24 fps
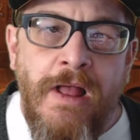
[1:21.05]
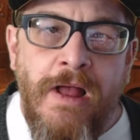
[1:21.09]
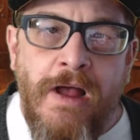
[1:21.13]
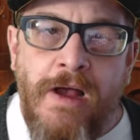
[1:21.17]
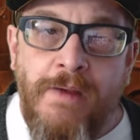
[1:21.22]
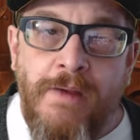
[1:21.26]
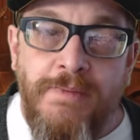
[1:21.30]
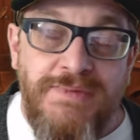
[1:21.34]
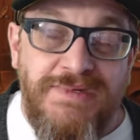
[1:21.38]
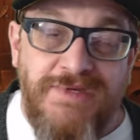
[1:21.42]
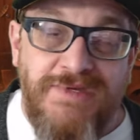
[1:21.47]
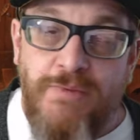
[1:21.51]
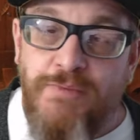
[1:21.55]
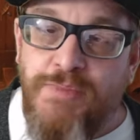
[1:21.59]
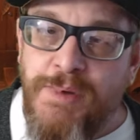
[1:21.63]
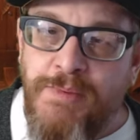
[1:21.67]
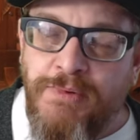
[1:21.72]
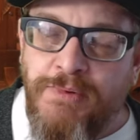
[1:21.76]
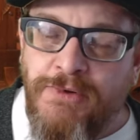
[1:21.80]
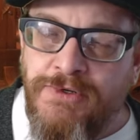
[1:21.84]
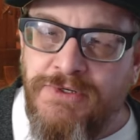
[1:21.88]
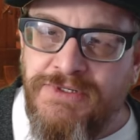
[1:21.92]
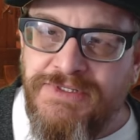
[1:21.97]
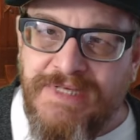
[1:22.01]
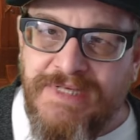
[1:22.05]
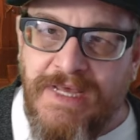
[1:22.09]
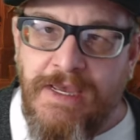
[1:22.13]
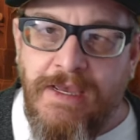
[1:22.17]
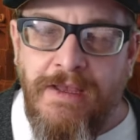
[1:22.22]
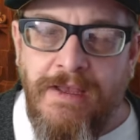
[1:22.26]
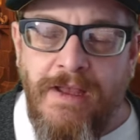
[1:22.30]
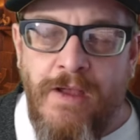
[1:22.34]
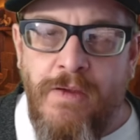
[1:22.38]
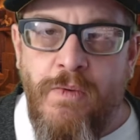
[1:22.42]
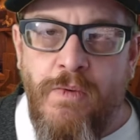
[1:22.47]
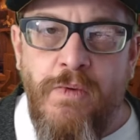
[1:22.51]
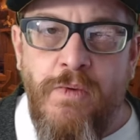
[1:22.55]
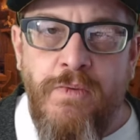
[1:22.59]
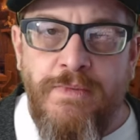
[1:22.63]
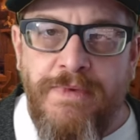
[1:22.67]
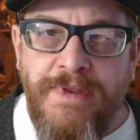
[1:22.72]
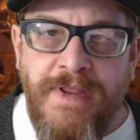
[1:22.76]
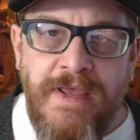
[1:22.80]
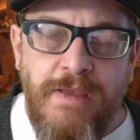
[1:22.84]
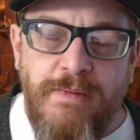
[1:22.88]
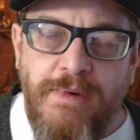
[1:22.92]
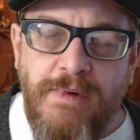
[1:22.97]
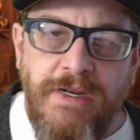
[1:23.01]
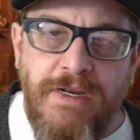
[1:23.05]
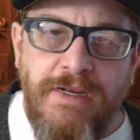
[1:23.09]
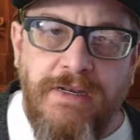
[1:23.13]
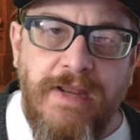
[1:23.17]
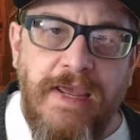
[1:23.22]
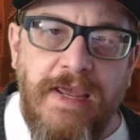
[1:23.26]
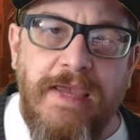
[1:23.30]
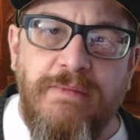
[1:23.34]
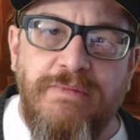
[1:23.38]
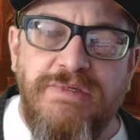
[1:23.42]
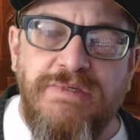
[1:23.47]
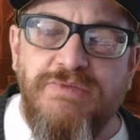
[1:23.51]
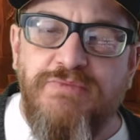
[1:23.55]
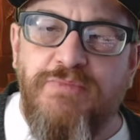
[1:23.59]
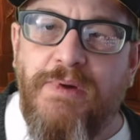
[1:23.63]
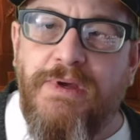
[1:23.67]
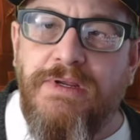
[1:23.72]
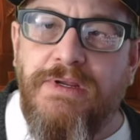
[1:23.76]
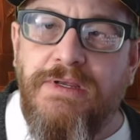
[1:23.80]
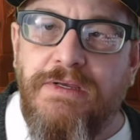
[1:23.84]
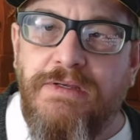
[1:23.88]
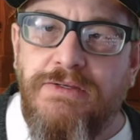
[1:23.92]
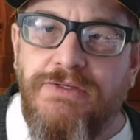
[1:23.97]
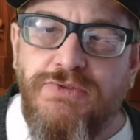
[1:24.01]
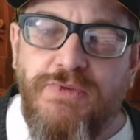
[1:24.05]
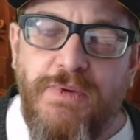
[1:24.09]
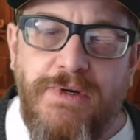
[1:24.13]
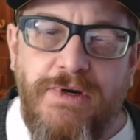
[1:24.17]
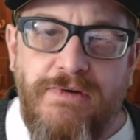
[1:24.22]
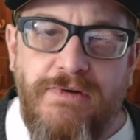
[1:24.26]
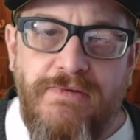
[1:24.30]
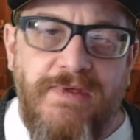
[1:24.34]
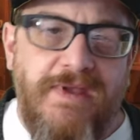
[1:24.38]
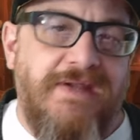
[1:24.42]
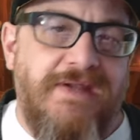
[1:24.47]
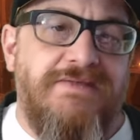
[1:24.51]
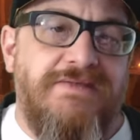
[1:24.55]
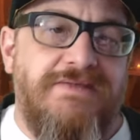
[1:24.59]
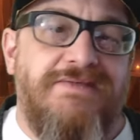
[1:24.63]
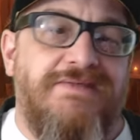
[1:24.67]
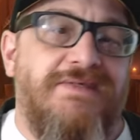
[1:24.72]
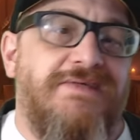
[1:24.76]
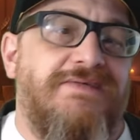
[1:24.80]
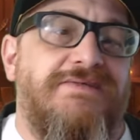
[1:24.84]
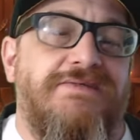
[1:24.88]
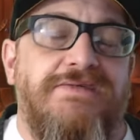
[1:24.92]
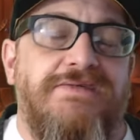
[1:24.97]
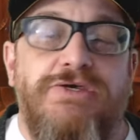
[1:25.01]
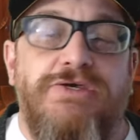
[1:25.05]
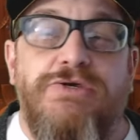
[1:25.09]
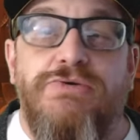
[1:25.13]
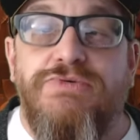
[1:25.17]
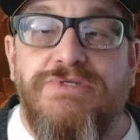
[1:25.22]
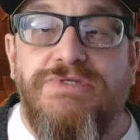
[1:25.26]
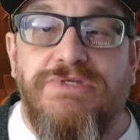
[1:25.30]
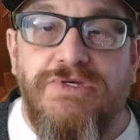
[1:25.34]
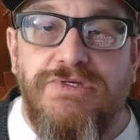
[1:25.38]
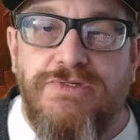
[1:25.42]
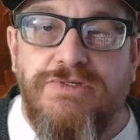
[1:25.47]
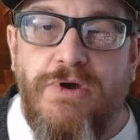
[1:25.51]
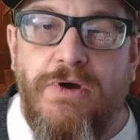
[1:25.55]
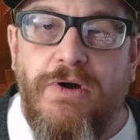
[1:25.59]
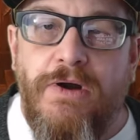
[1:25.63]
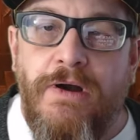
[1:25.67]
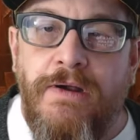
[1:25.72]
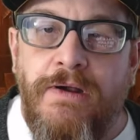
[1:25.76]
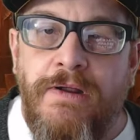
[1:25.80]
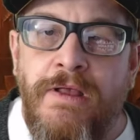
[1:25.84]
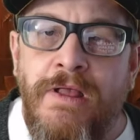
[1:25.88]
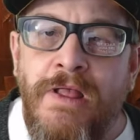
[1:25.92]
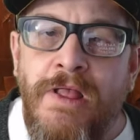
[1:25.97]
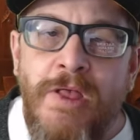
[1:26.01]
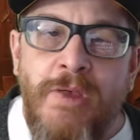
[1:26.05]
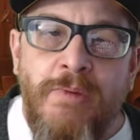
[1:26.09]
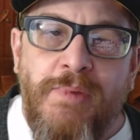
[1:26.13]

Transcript: Um, some people are saying, I won't name any names, but in Twitter that it's, this is a useless card.